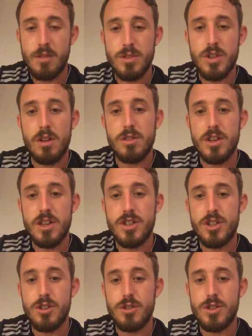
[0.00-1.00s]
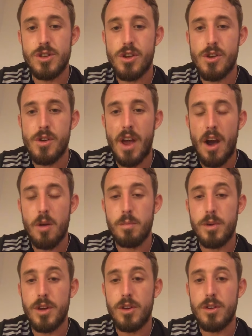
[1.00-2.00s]
So I'm going to choose to
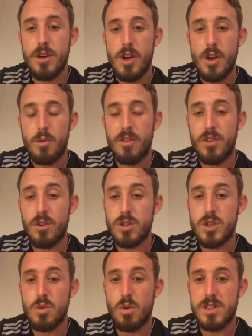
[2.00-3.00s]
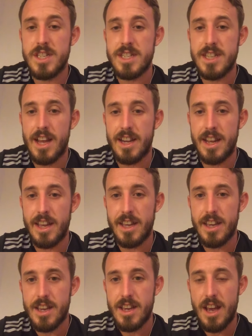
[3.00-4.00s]
help you with your squatting
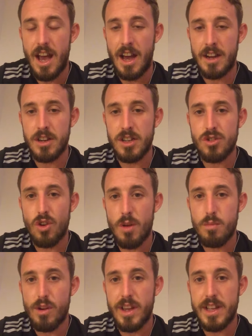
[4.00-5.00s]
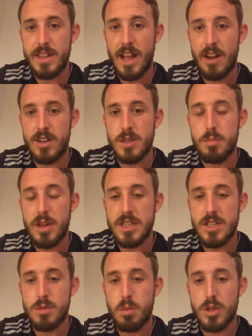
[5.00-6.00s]
technique, and I'm going to try and break it down as
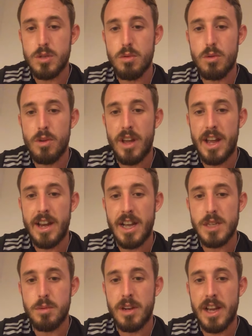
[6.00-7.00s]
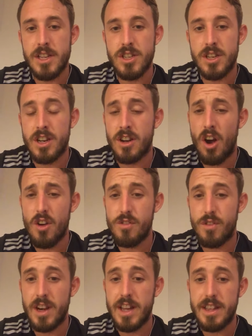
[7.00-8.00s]
best as possible in explanation, and
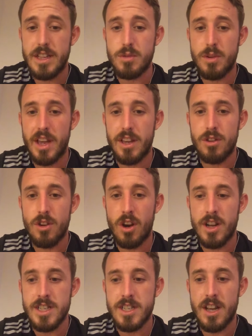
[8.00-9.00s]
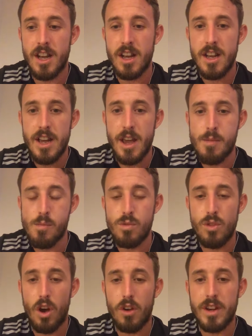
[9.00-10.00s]
hopefully this will get you guys not
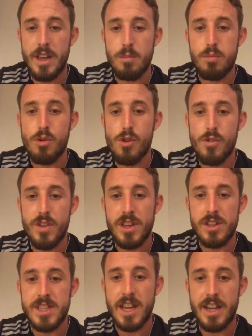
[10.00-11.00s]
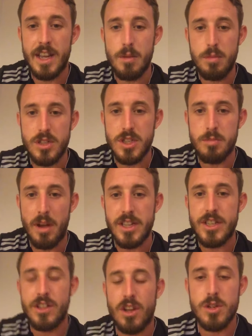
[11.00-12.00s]
only improving your technique but
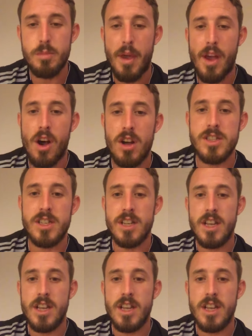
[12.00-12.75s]
smashing those PRs